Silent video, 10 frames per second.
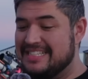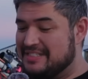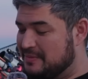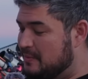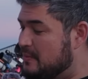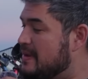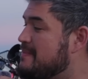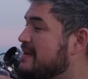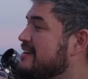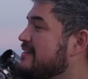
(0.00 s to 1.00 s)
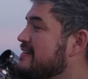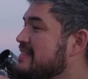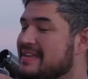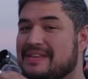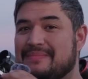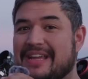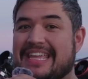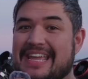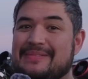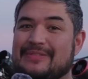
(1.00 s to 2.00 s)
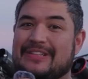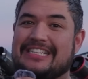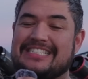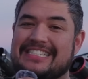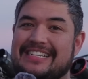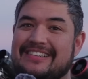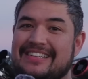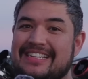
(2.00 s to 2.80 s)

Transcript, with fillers: It's way bigger than my camera lens here.